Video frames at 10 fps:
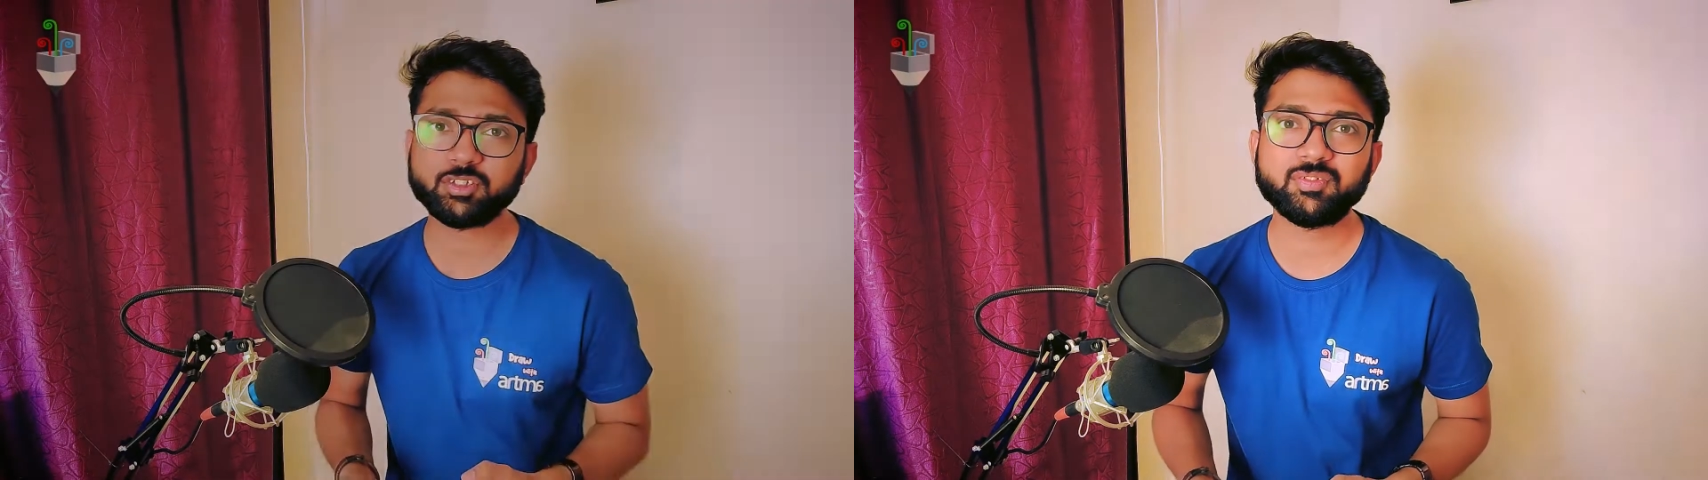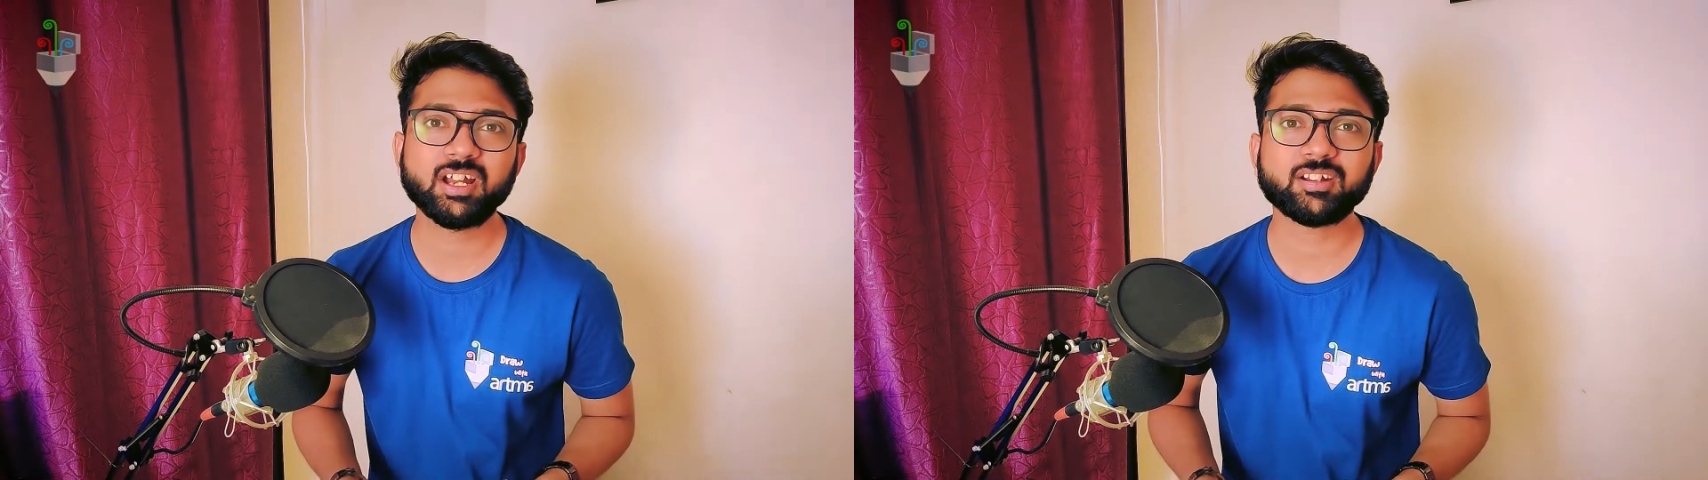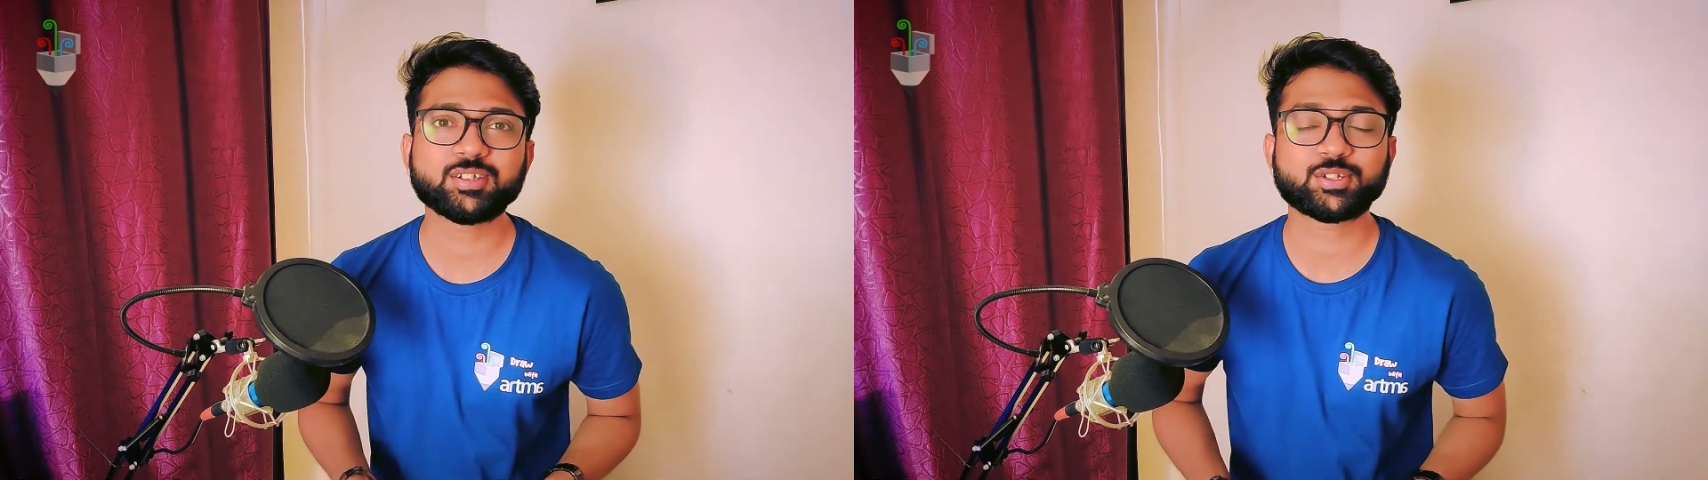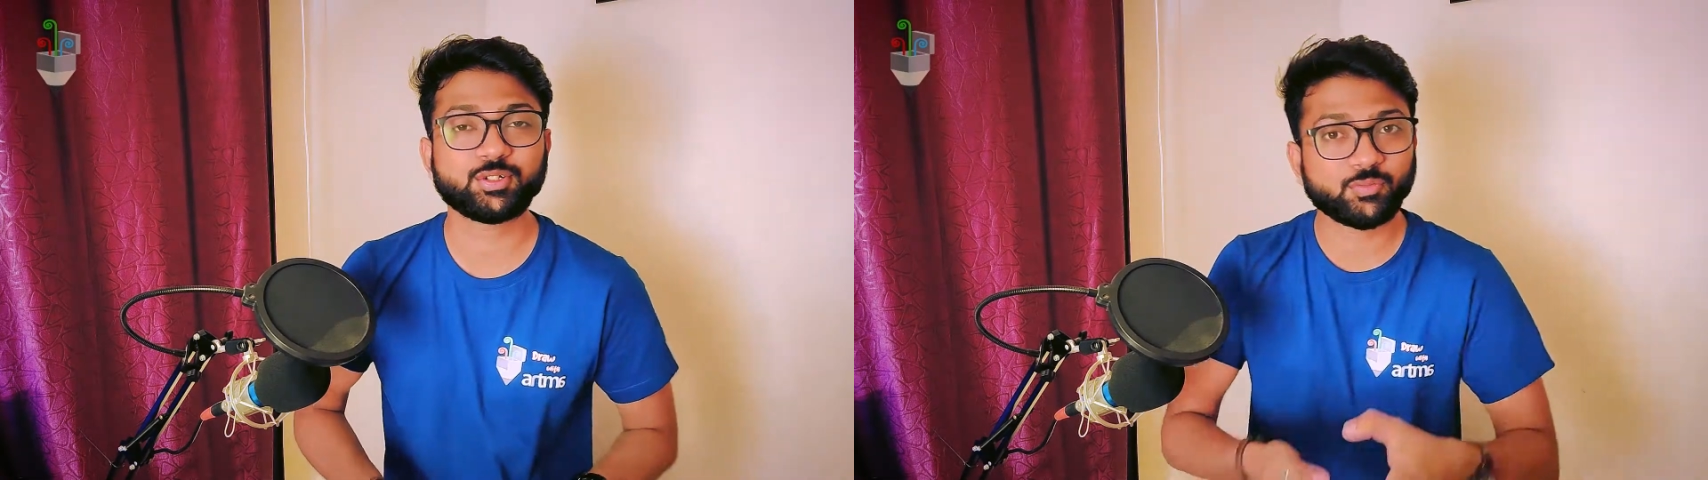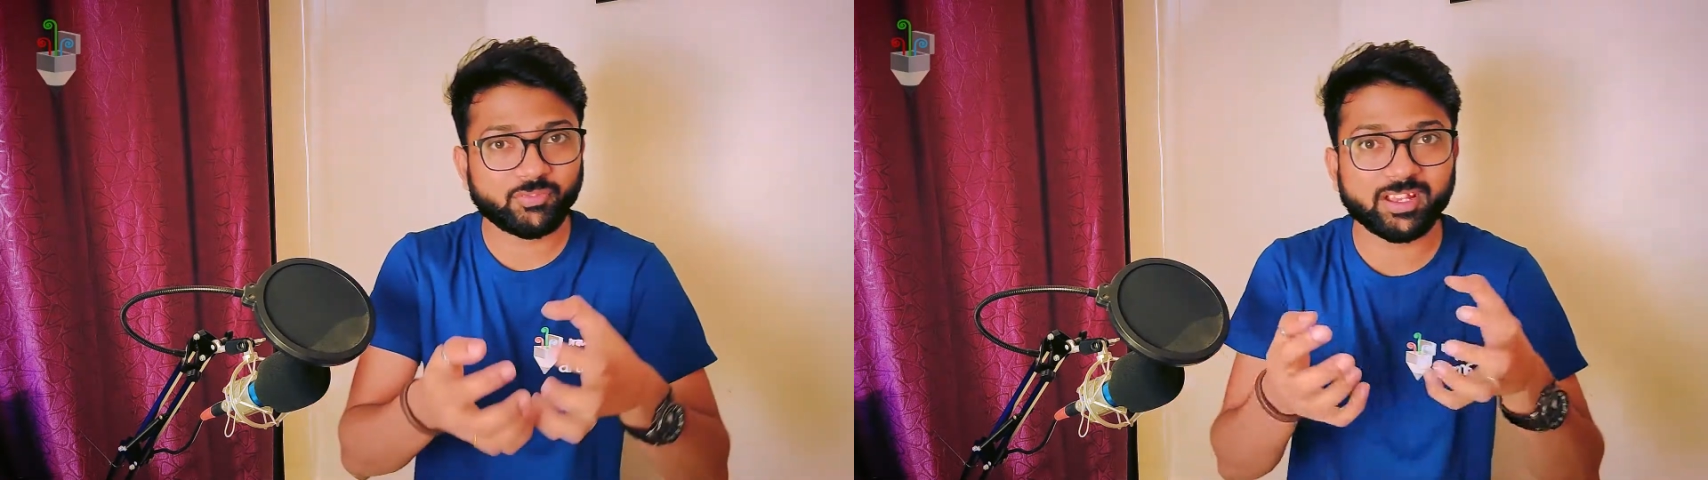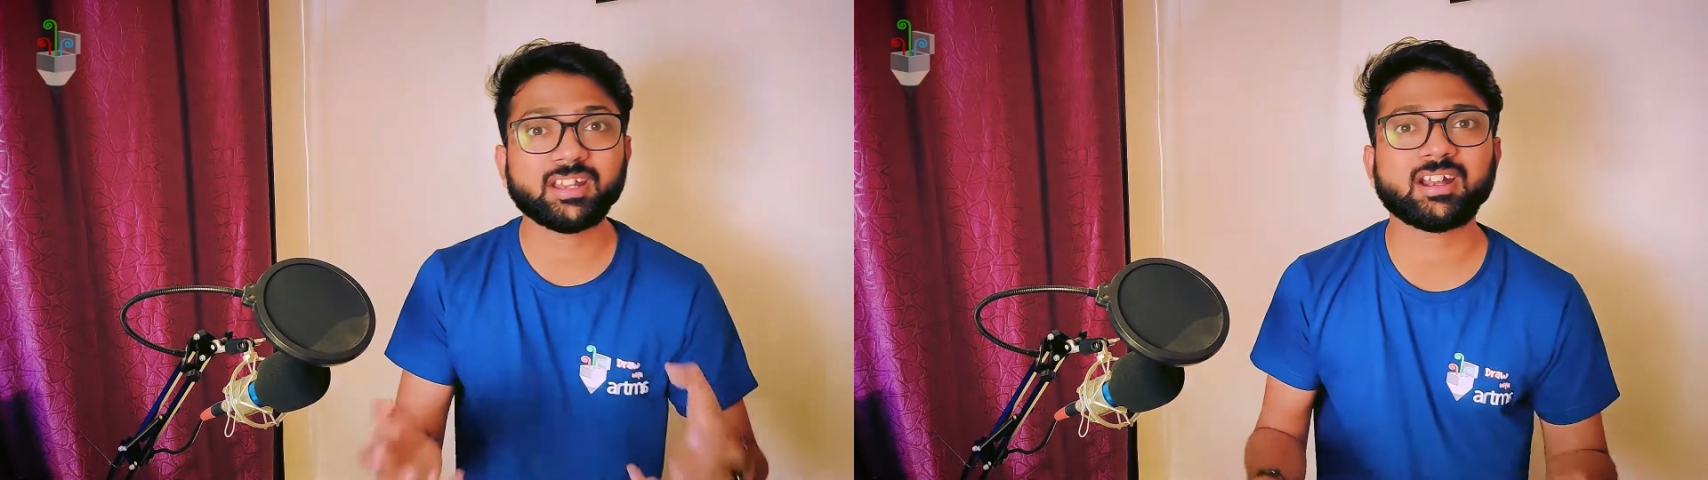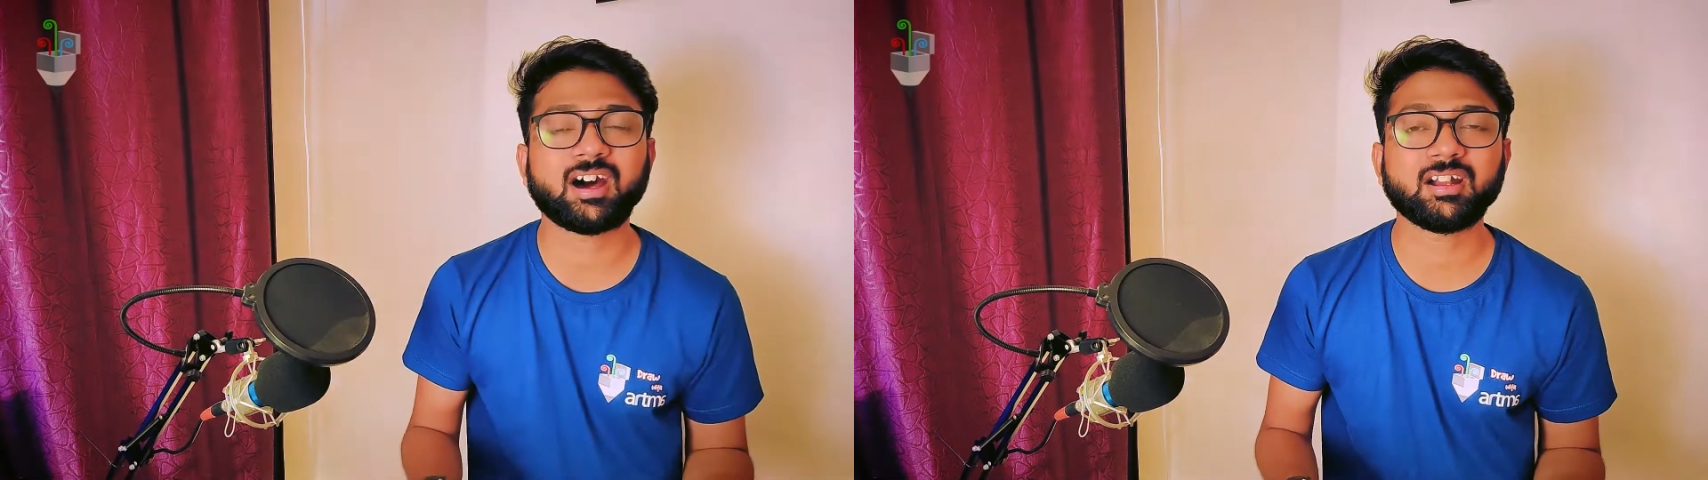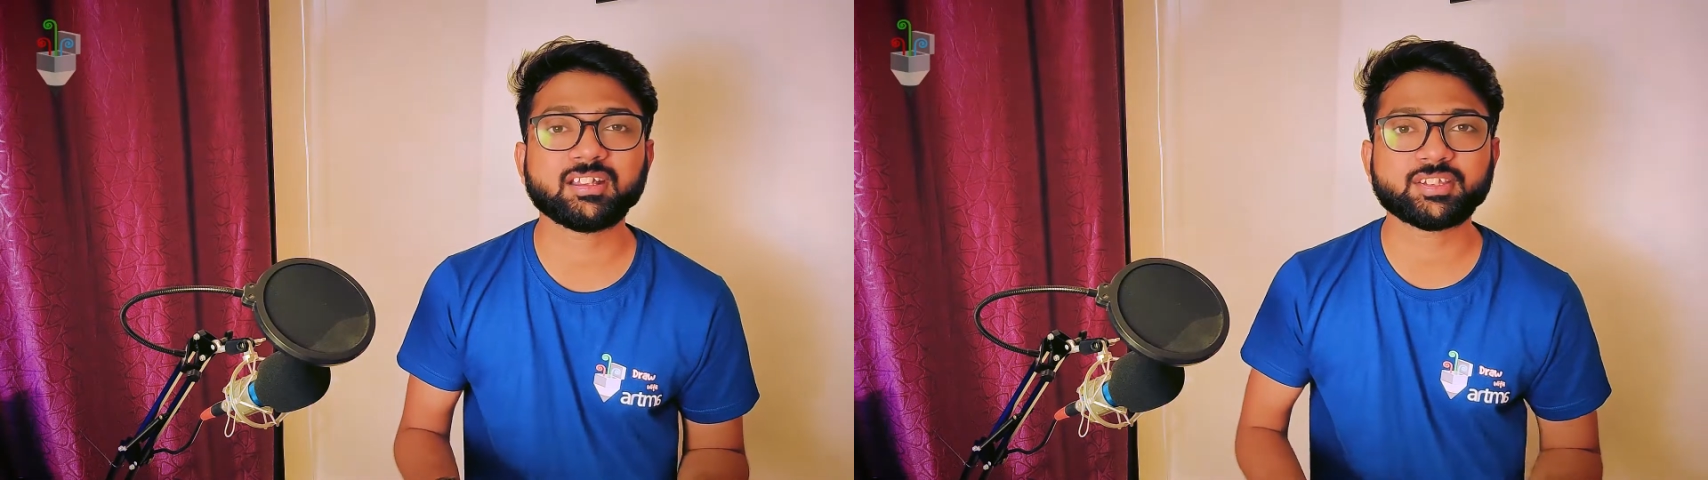that we understood where art